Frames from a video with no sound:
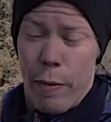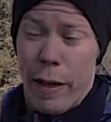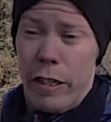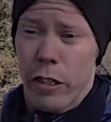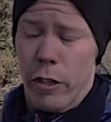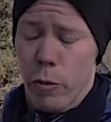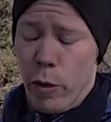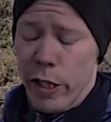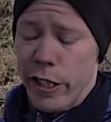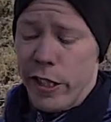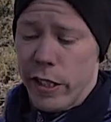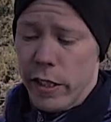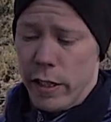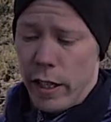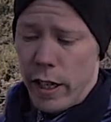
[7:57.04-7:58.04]
to mention, which
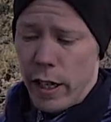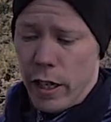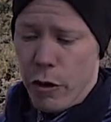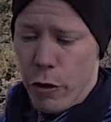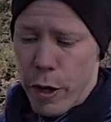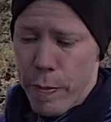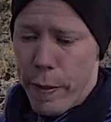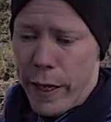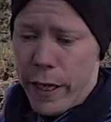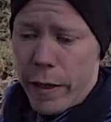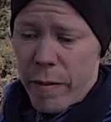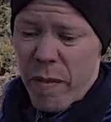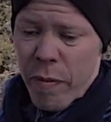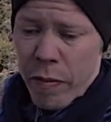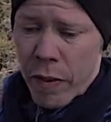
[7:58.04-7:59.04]
is creeping.
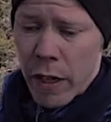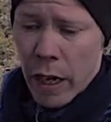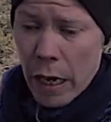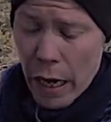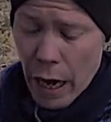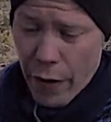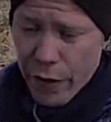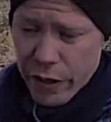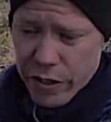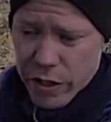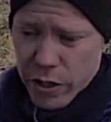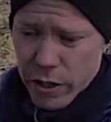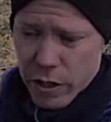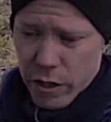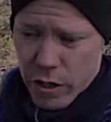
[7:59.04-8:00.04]
And
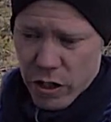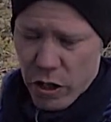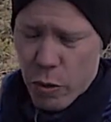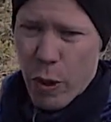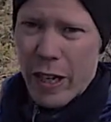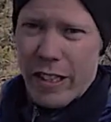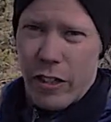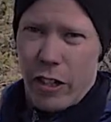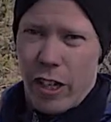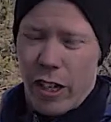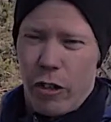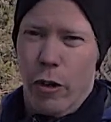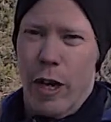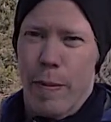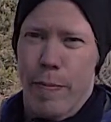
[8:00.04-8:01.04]
there's two ways you can
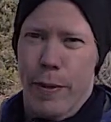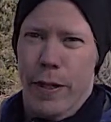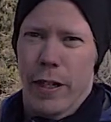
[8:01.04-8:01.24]
creep.